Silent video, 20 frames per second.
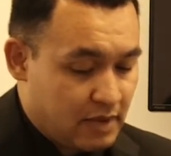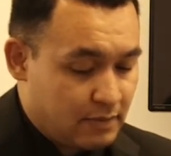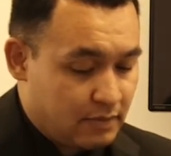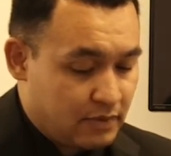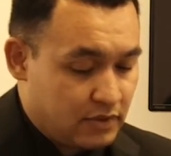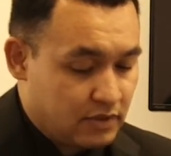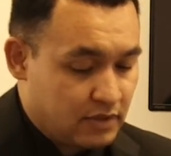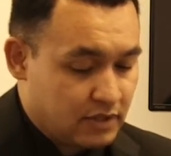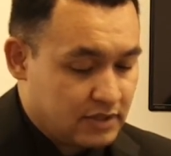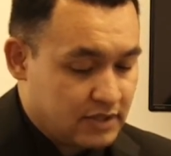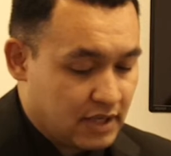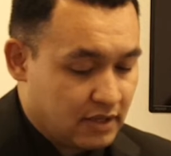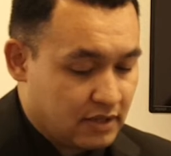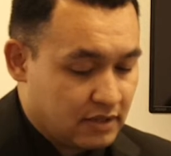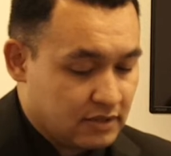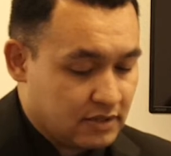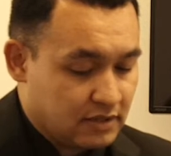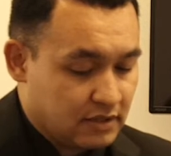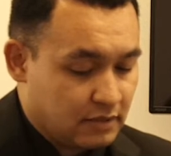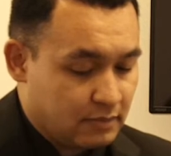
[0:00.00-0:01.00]
Maybe you can tell
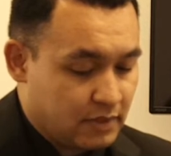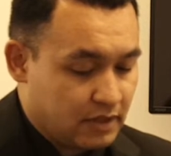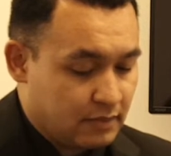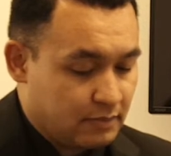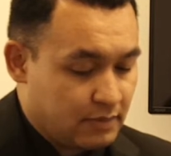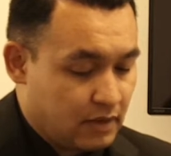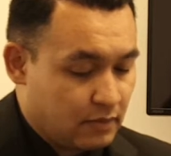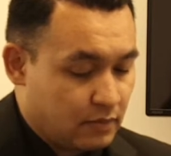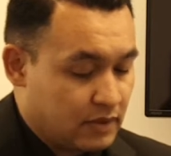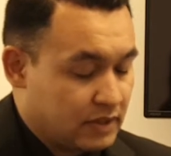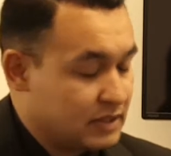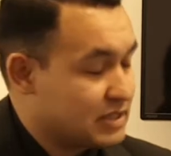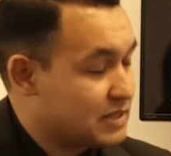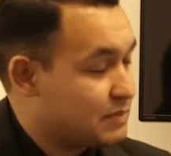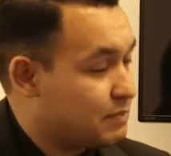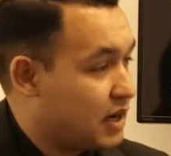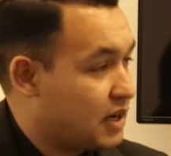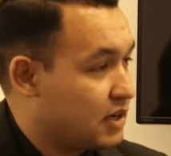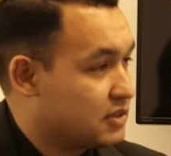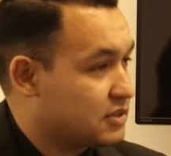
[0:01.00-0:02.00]
us a little bit about what
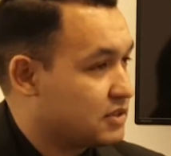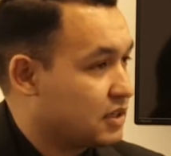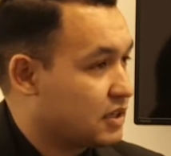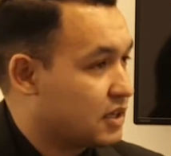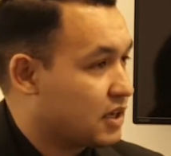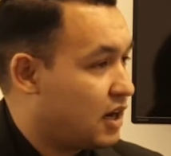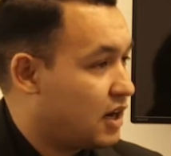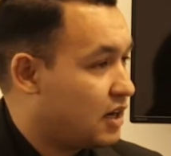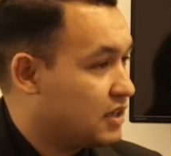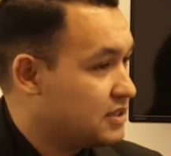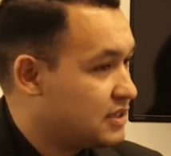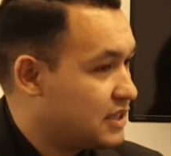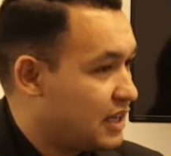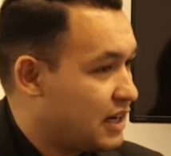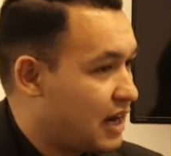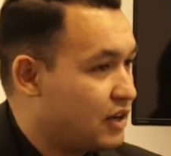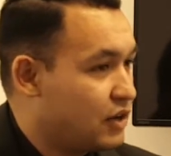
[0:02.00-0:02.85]
inspires the content.